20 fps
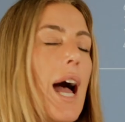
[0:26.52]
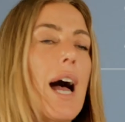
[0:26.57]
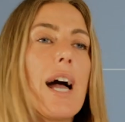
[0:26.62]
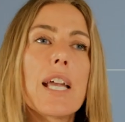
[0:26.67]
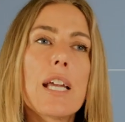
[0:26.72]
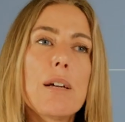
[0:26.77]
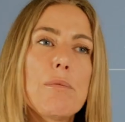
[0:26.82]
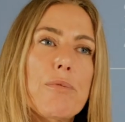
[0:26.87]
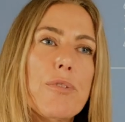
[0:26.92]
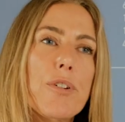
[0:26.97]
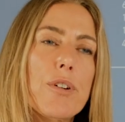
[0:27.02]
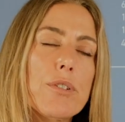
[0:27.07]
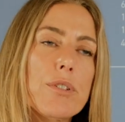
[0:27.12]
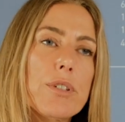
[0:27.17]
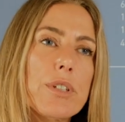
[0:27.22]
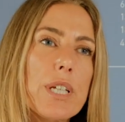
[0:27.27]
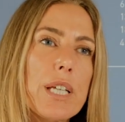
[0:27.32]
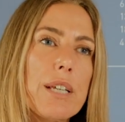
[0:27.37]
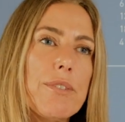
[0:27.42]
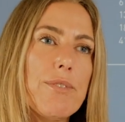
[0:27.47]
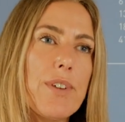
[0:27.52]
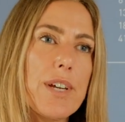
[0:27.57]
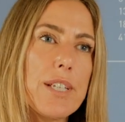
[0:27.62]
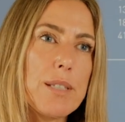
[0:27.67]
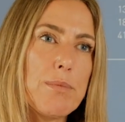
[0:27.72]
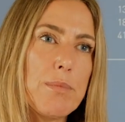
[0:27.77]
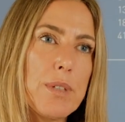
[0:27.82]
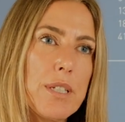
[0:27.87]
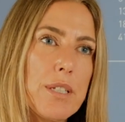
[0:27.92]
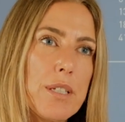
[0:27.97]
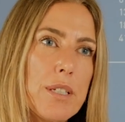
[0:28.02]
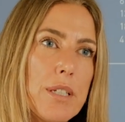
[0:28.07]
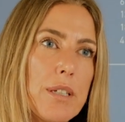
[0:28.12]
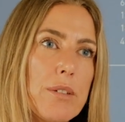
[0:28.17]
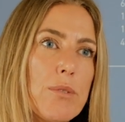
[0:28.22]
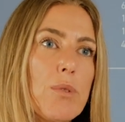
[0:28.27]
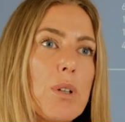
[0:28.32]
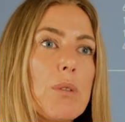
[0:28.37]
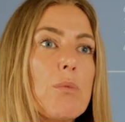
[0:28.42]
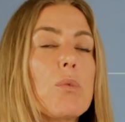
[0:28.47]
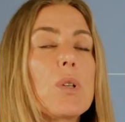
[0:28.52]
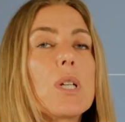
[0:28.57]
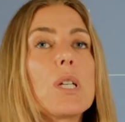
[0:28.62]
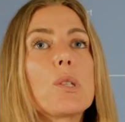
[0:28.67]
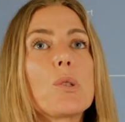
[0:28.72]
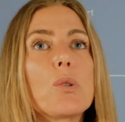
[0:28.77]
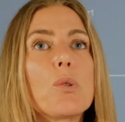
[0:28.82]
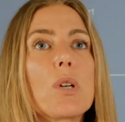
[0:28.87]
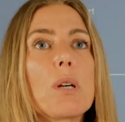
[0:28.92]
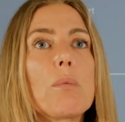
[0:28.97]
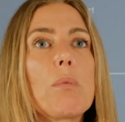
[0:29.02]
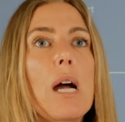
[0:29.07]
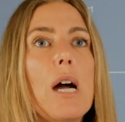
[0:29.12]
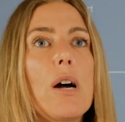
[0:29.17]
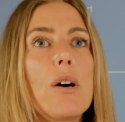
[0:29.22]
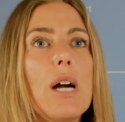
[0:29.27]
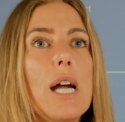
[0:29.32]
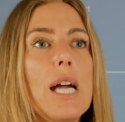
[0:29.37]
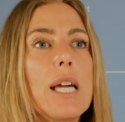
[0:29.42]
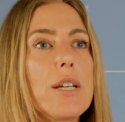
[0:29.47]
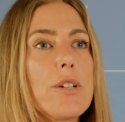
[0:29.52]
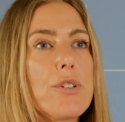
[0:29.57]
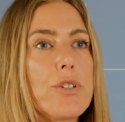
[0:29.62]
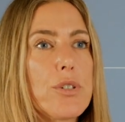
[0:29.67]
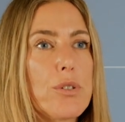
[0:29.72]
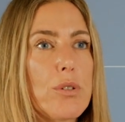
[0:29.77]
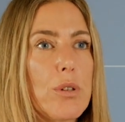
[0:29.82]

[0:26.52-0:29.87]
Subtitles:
High upfront investment when we talk about energy